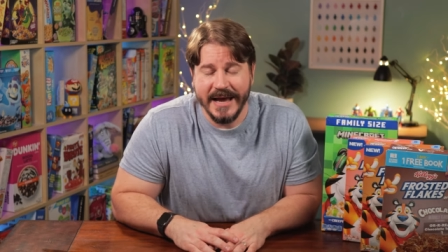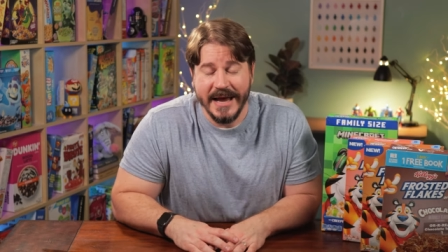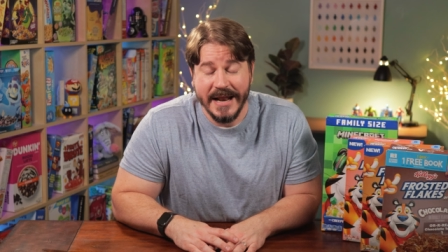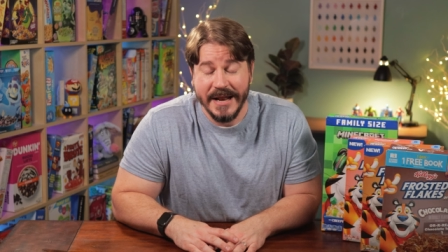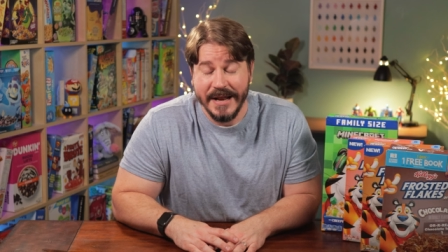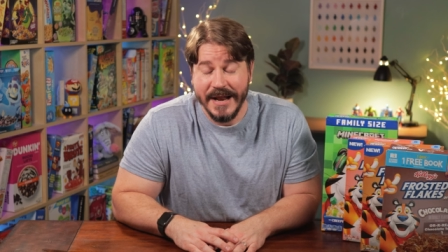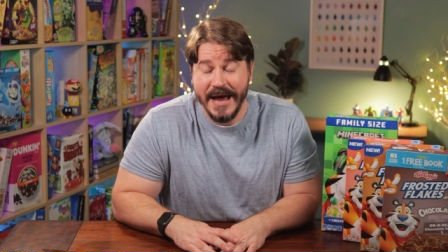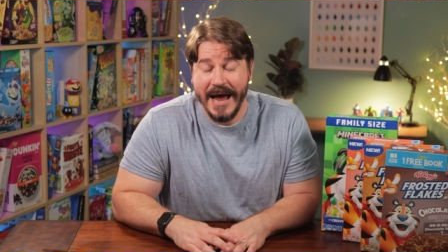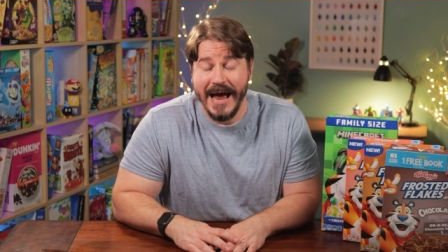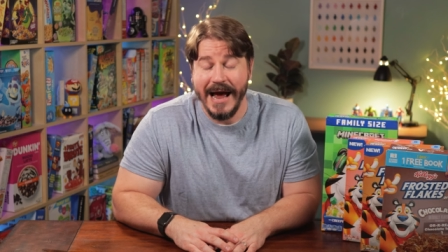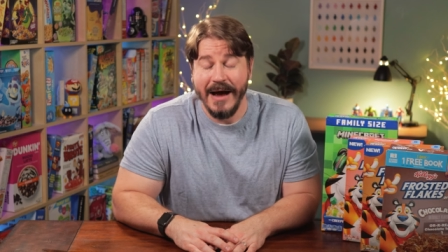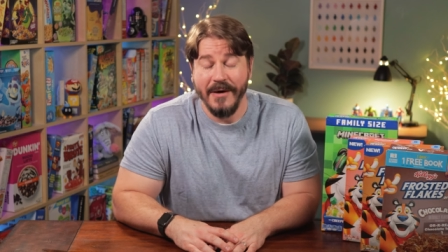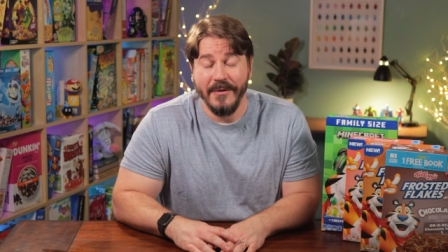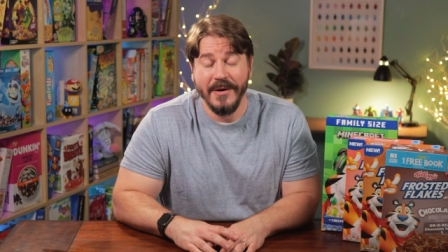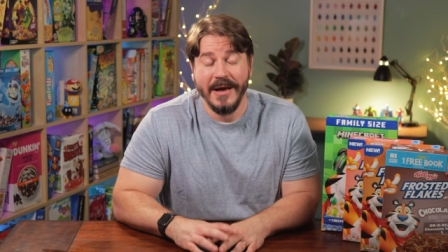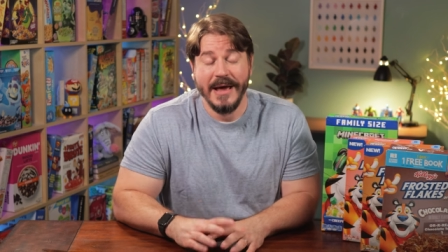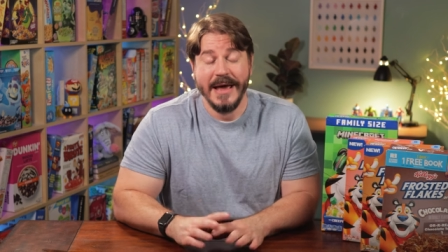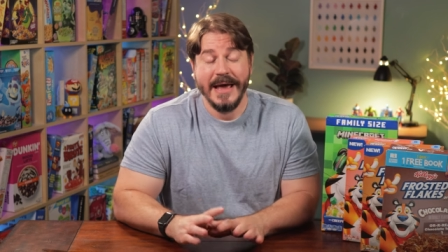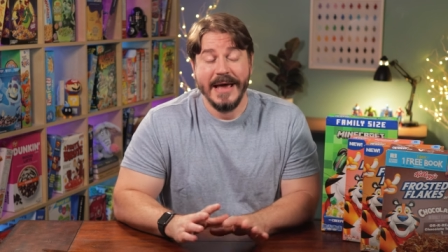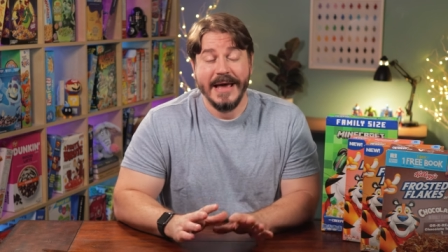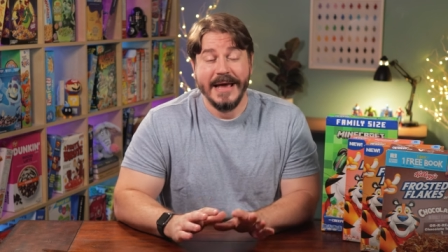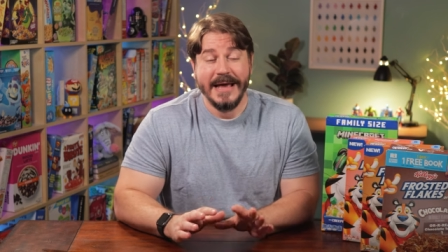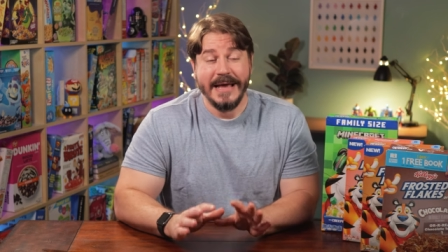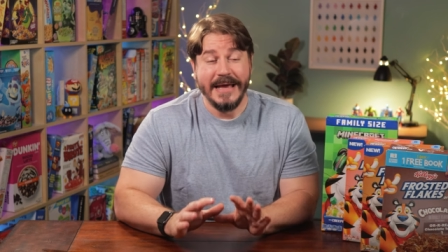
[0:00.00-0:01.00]
and now
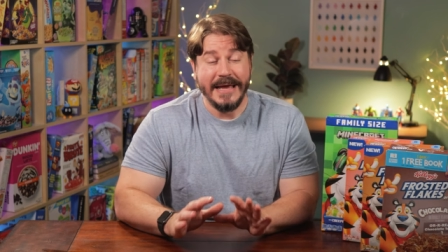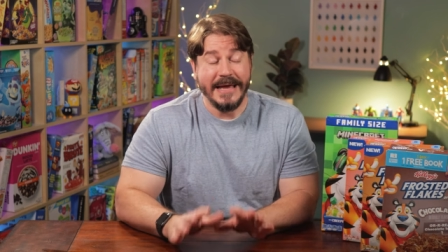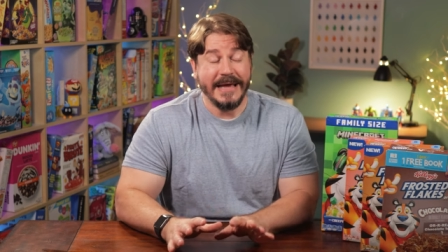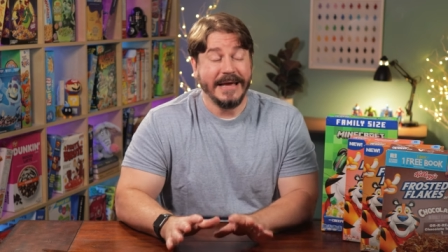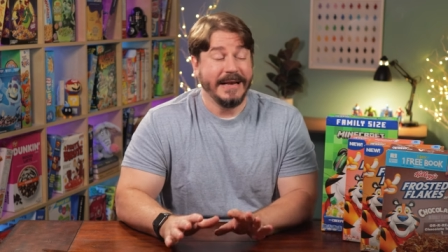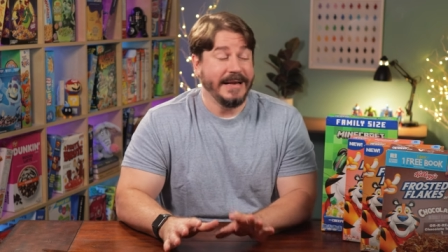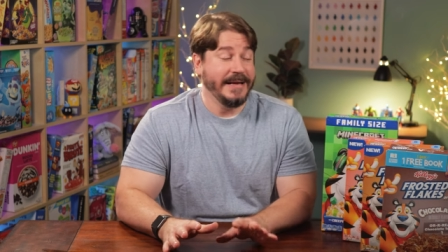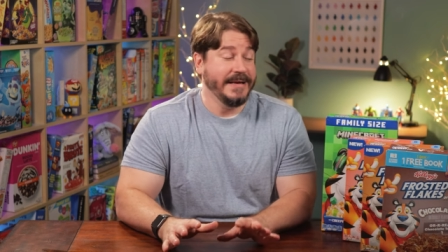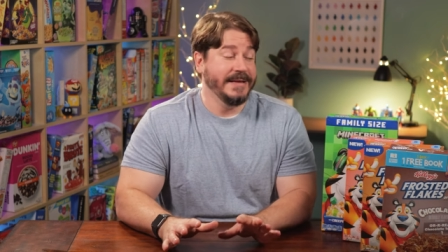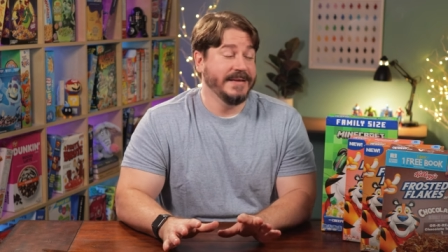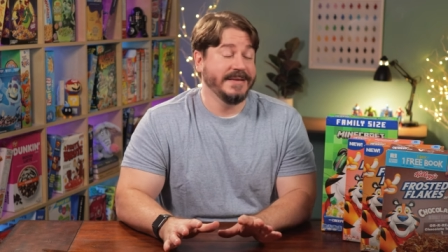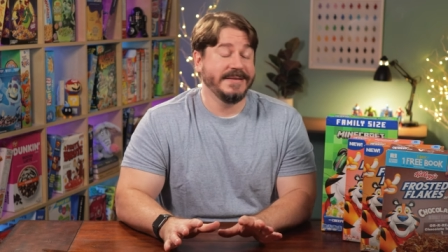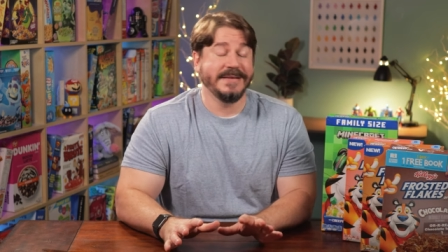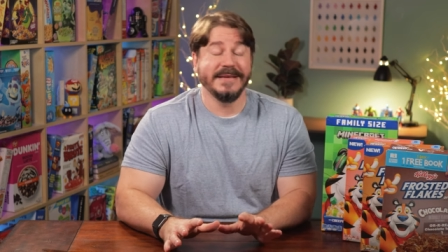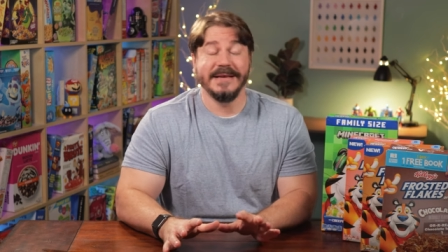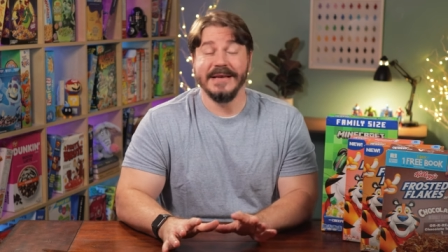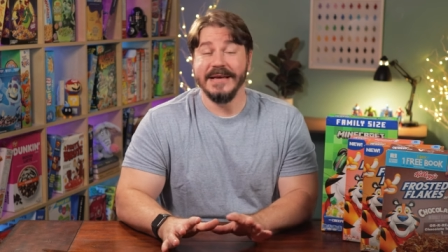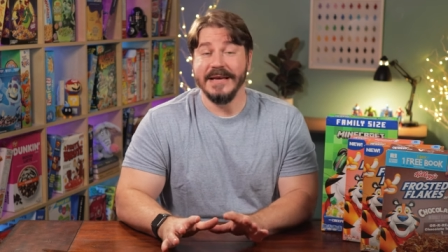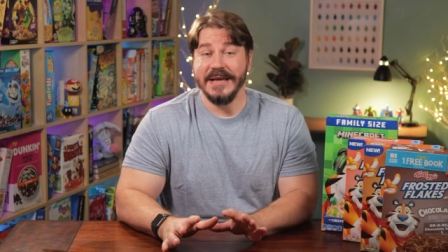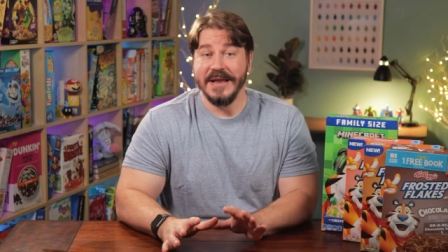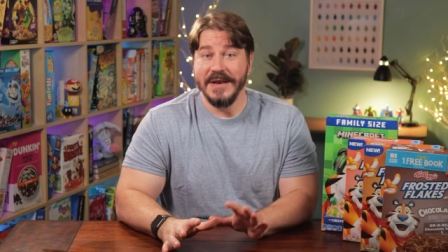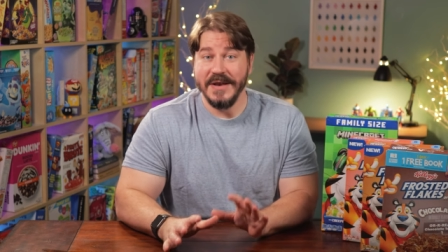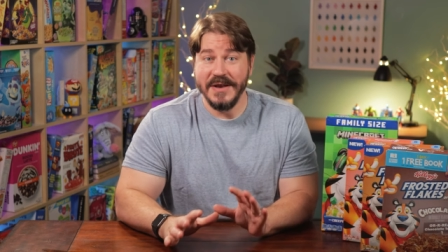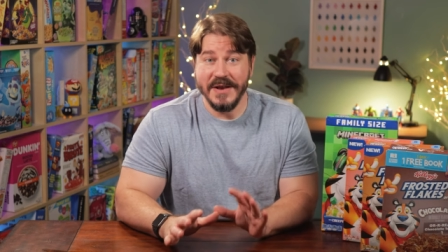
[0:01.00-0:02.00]
it is
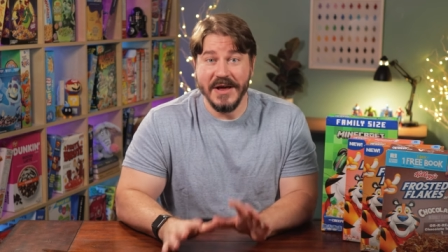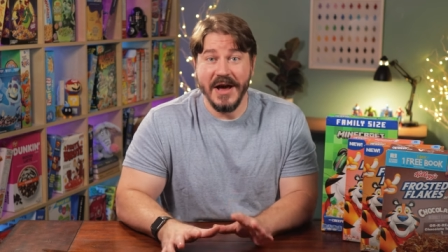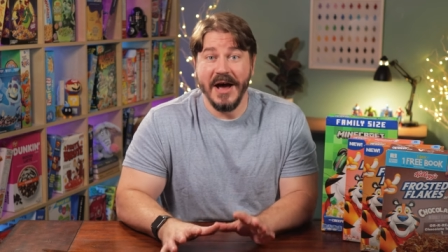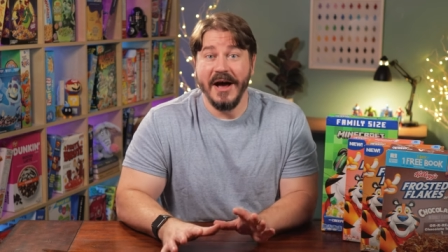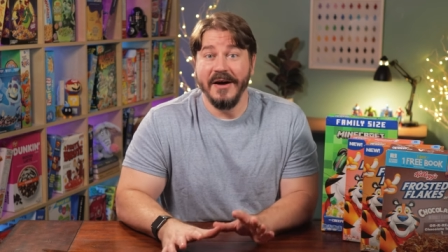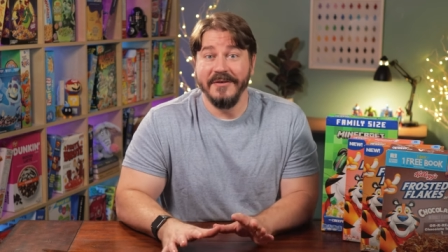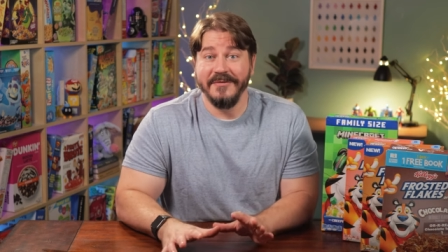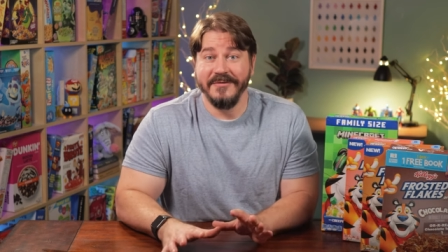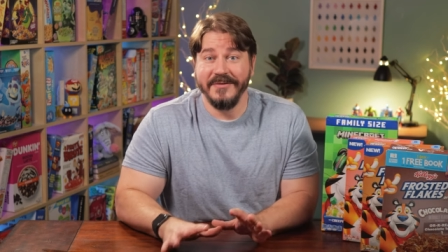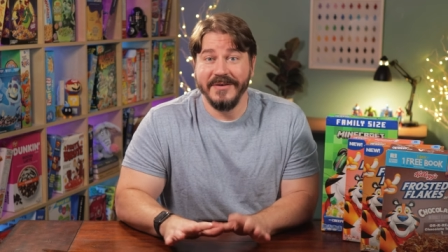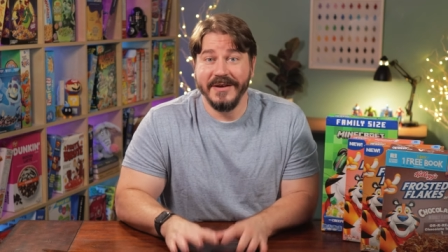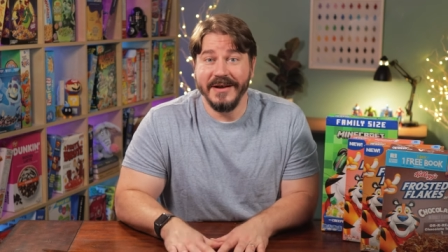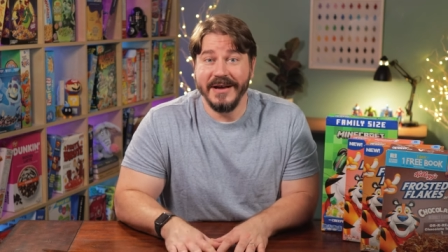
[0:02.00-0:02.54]
enough.